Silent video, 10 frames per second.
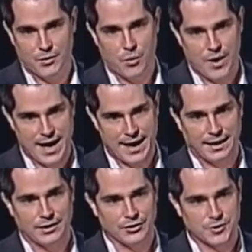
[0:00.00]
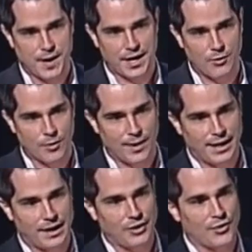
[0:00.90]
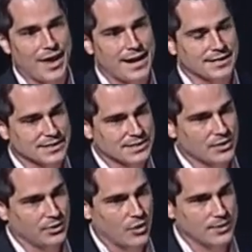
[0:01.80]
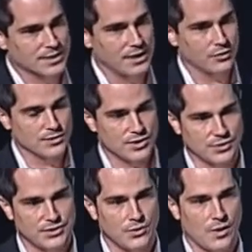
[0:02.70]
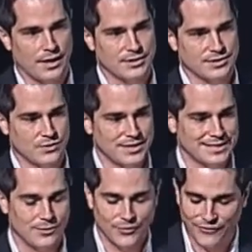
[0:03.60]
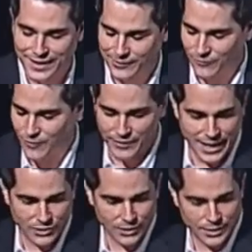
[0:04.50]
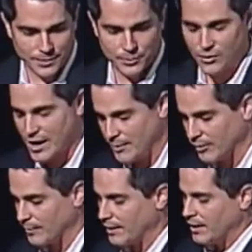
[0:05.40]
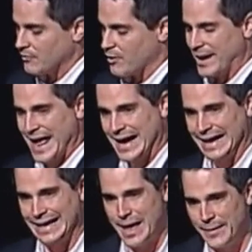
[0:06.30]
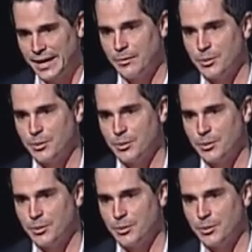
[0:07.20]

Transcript: Why? You're spending more money. You're not necessarily always getting the results you want. And so we said we've got to look at the problem from an academic